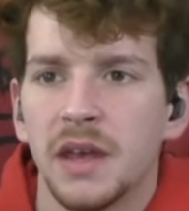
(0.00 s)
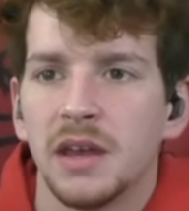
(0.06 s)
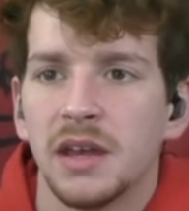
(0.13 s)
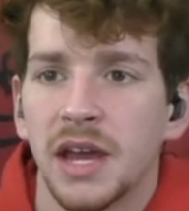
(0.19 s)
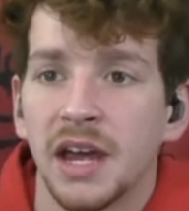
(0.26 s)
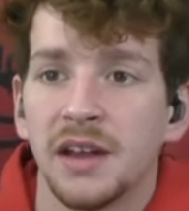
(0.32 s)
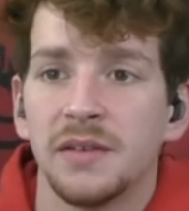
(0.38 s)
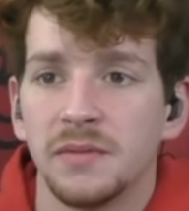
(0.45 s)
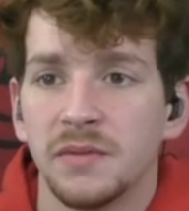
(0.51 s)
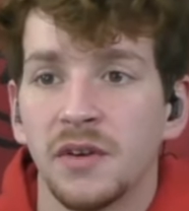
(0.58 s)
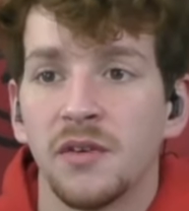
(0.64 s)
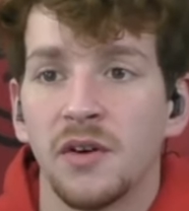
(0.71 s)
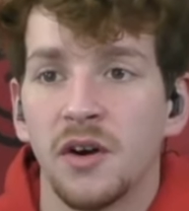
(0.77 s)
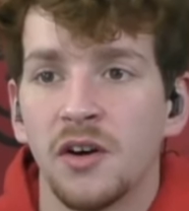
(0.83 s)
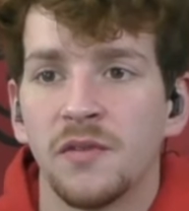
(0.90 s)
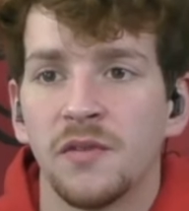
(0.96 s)
had
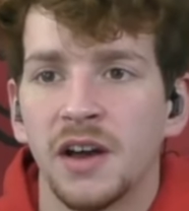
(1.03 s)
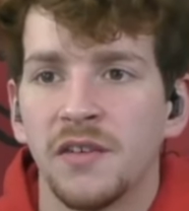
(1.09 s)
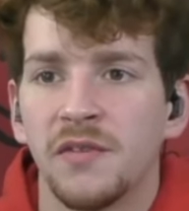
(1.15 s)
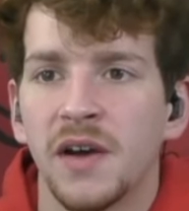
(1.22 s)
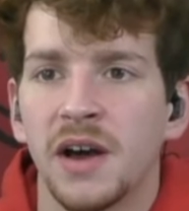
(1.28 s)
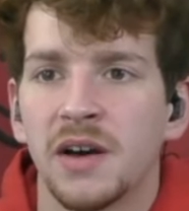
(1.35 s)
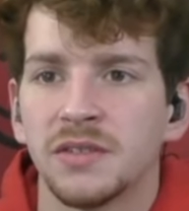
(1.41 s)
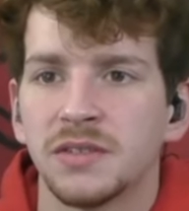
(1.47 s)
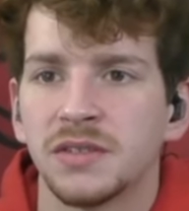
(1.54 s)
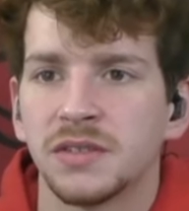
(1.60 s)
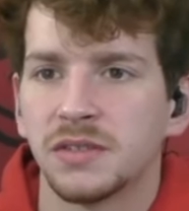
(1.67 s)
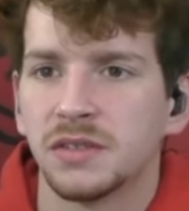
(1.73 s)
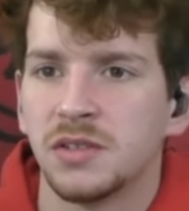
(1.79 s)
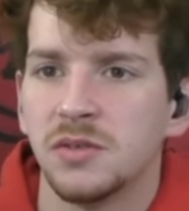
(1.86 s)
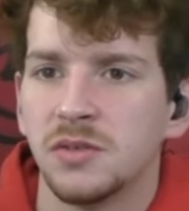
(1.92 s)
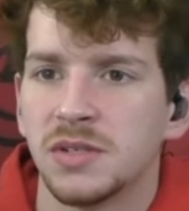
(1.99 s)
all 5
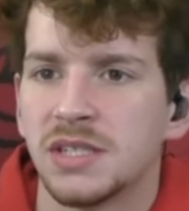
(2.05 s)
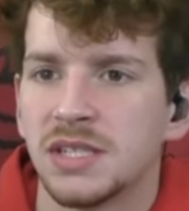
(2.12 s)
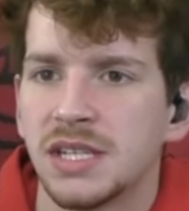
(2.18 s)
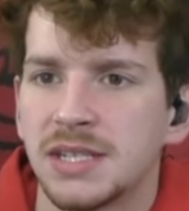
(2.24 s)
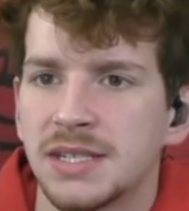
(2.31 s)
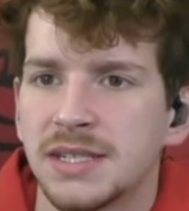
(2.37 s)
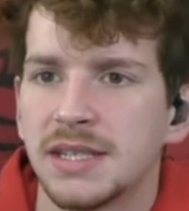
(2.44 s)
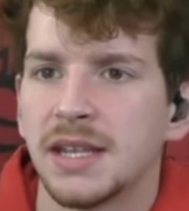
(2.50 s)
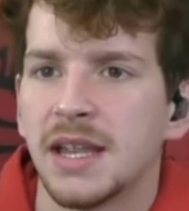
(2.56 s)
fouls, 2 assists,